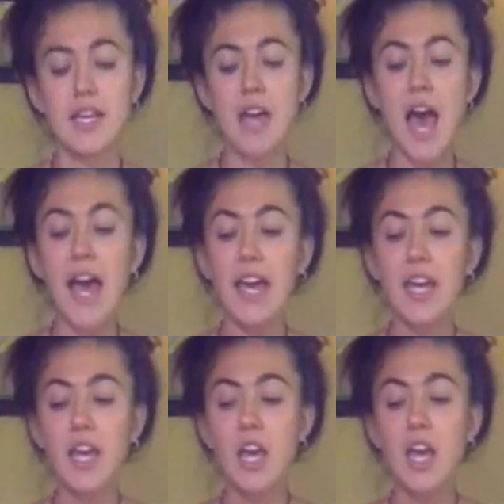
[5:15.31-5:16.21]

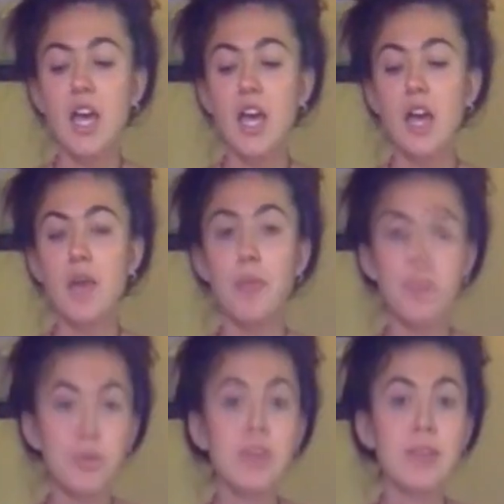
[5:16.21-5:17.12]
I
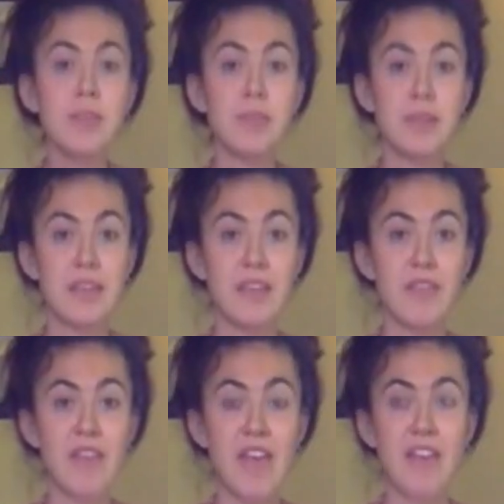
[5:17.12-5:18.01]
really believe
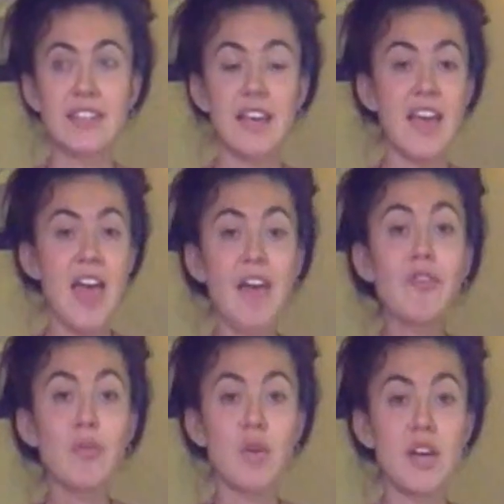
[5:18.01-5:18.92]
that
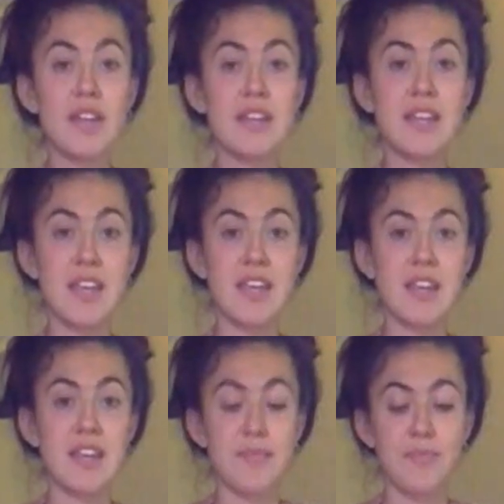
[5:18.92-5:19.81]
everyone
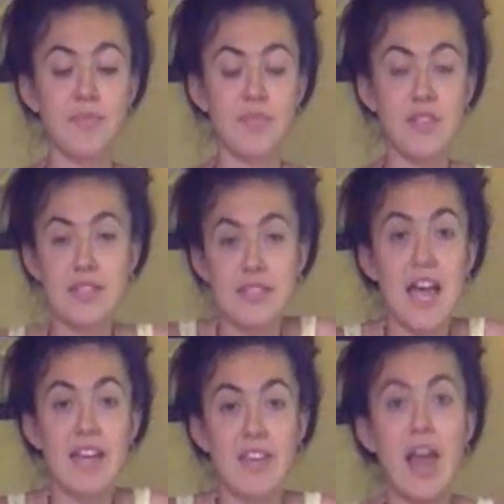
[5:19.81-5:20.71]
in the
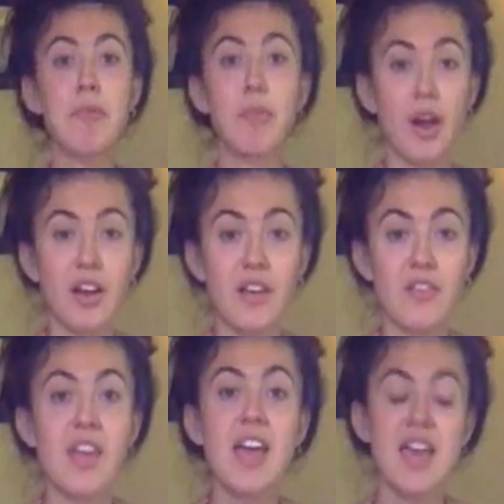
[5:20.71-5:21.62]
society that I'm part of
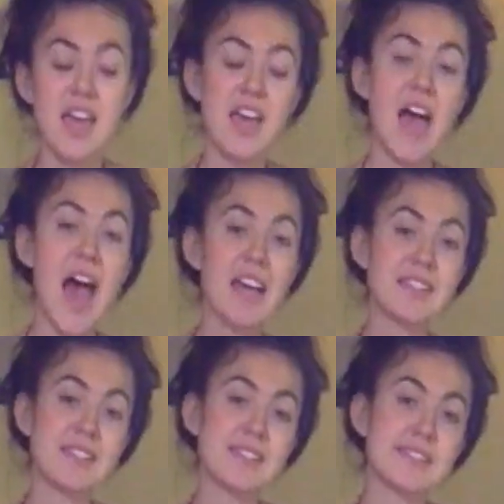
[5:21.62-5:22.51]

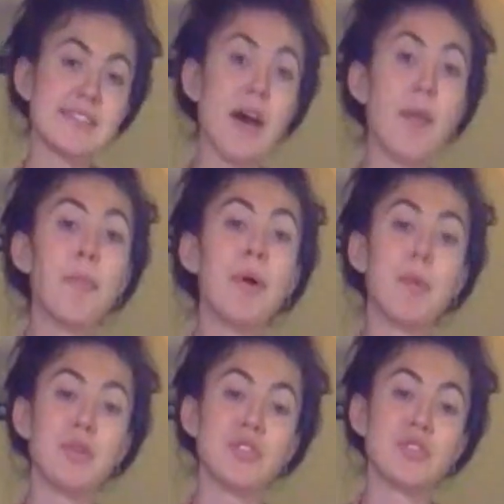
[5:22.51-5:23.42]
has some
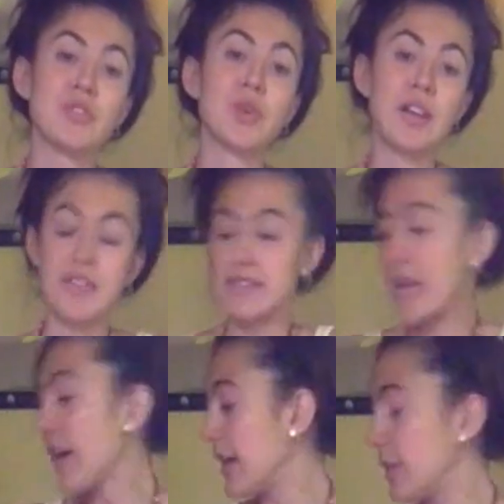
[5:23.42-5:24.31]
emotion stored in this
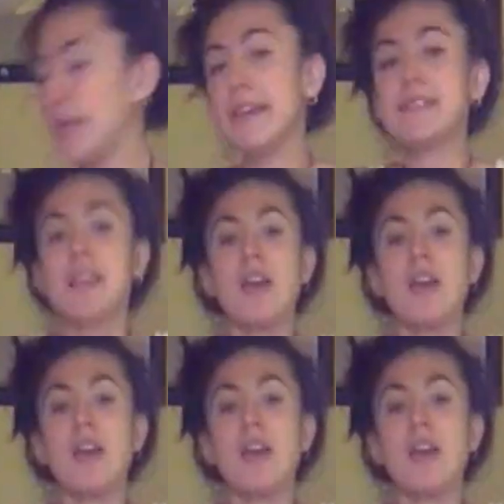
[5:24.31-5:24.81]
area, because